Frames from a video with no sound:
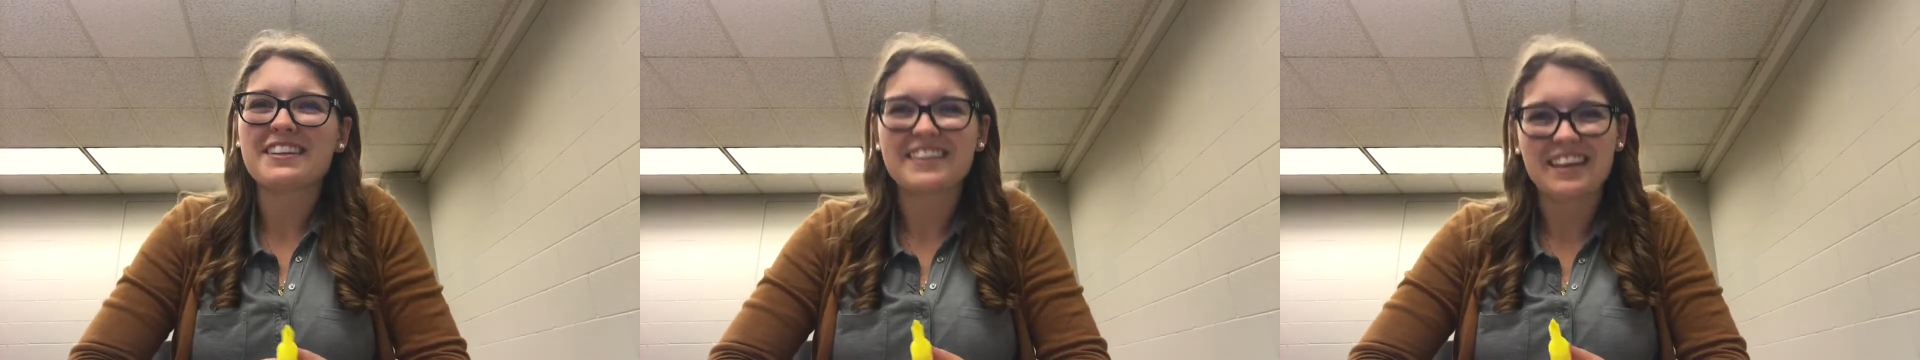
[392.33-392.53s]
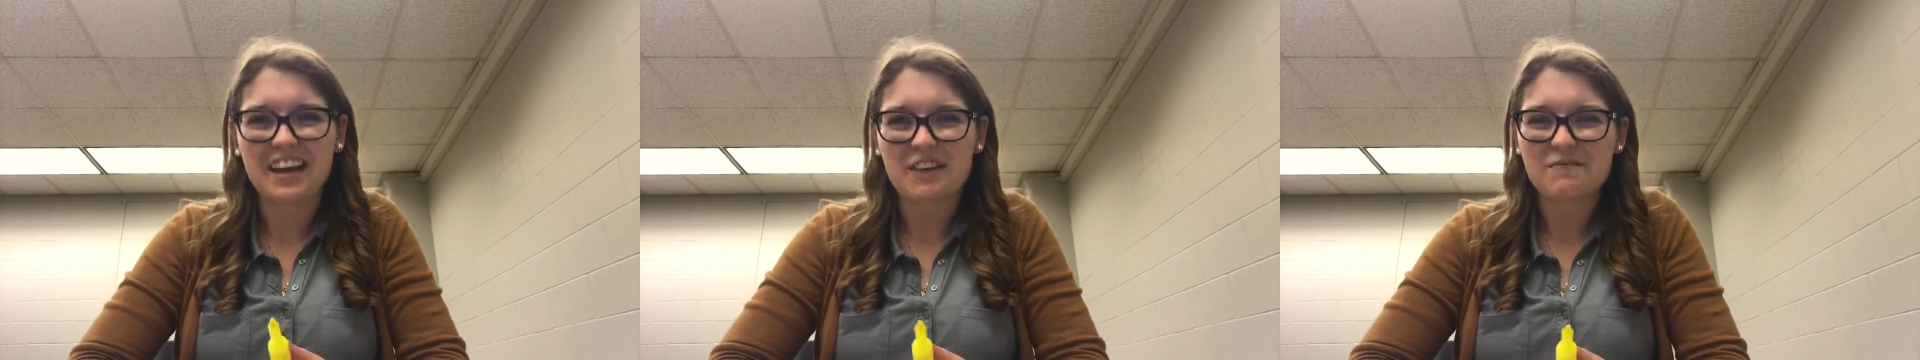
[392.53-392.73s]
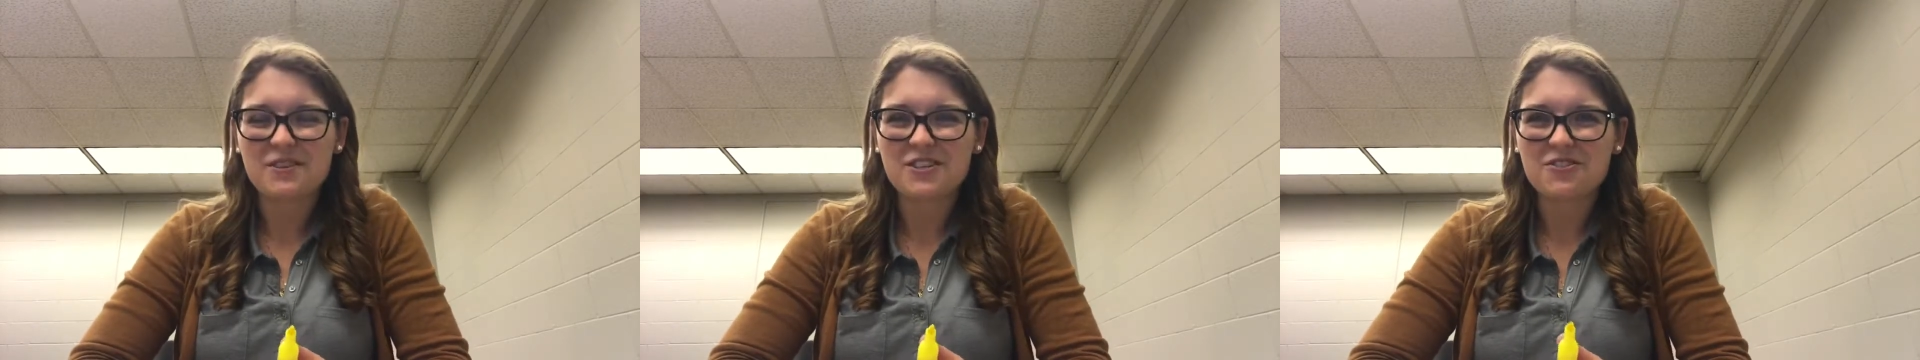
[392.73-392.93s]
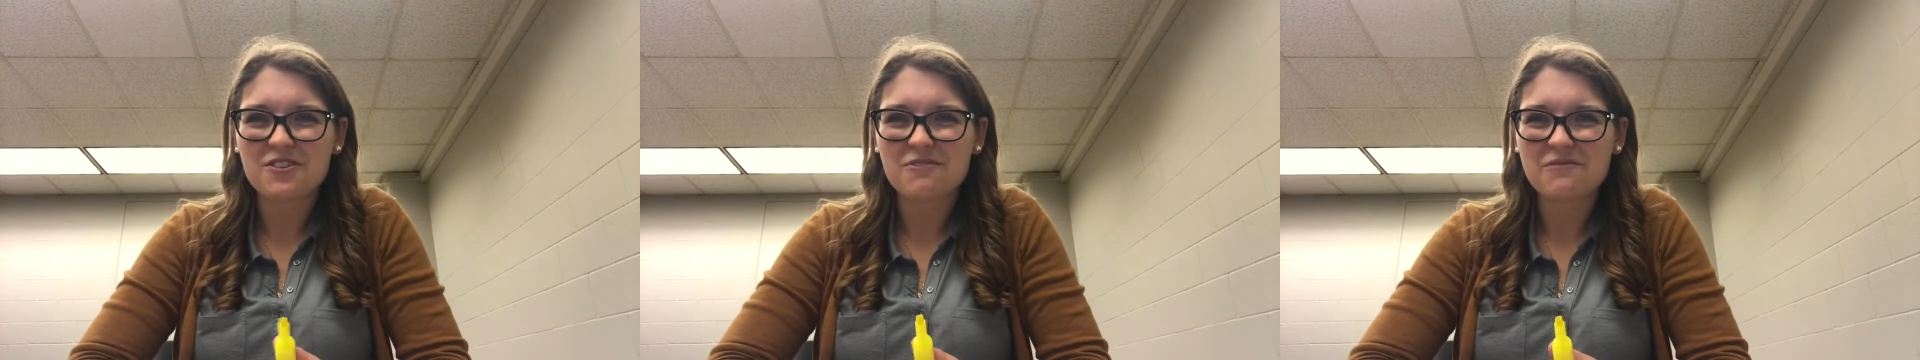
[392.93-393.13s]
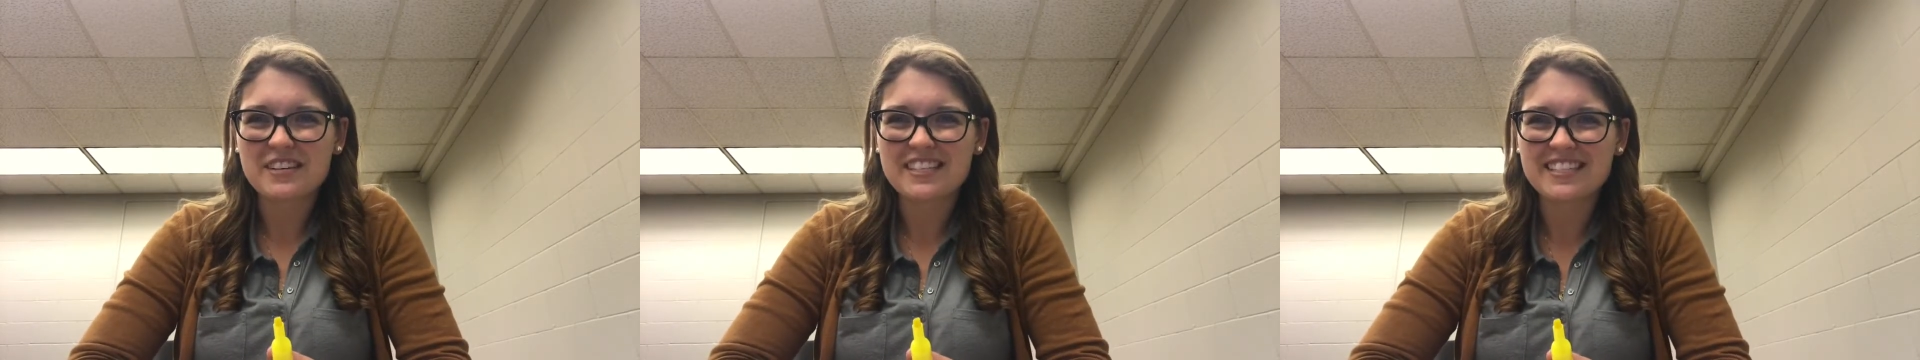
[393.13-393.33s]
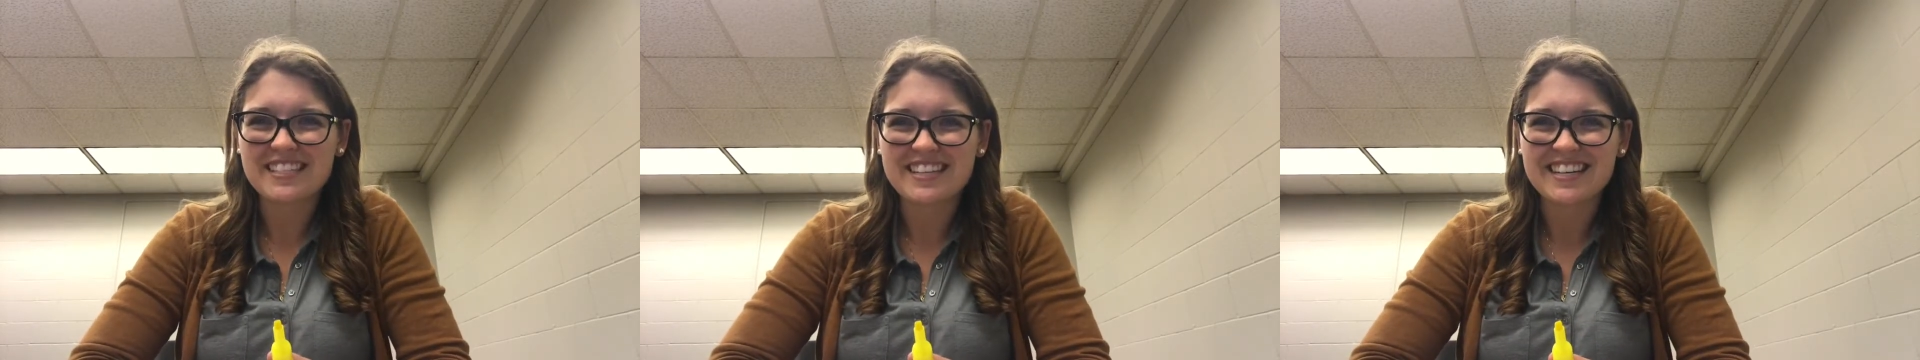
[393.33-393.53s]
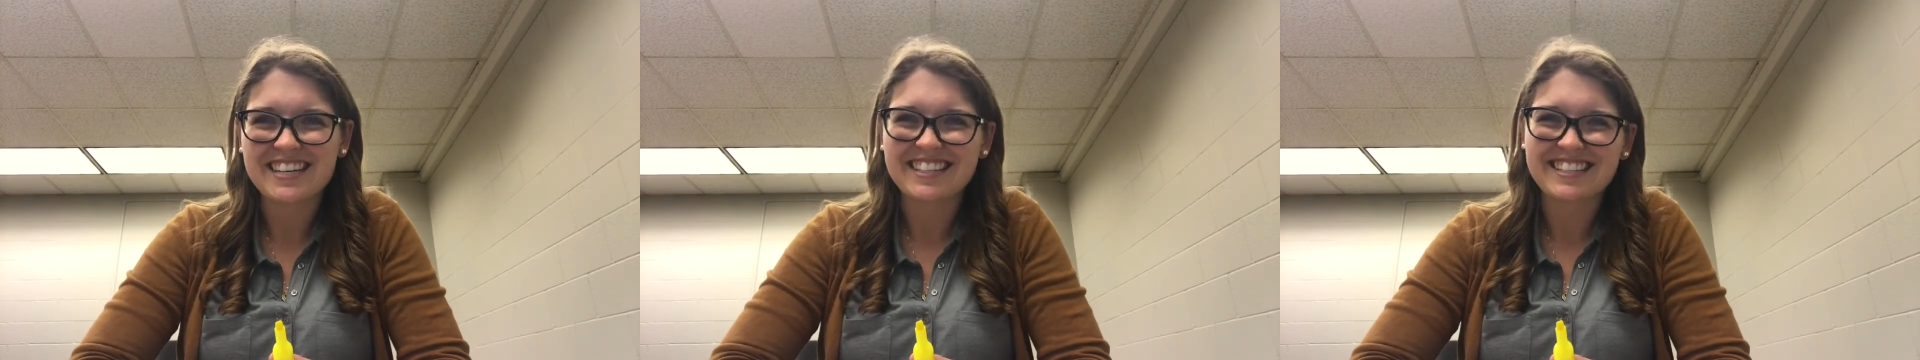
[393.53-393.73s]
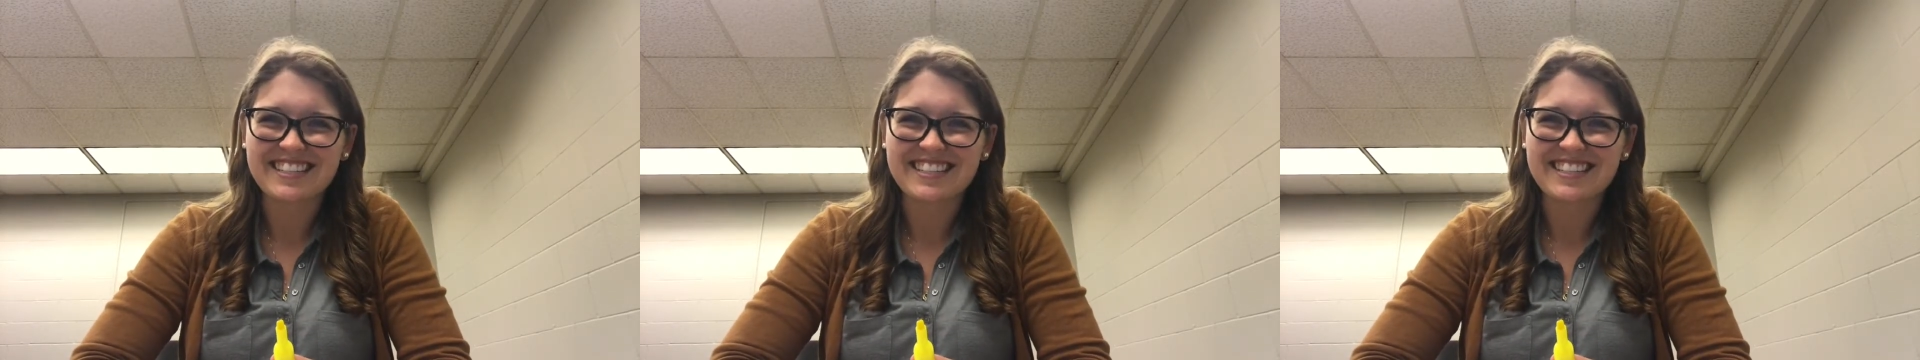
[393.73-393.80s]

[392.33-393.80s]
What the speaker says: the imagery we see in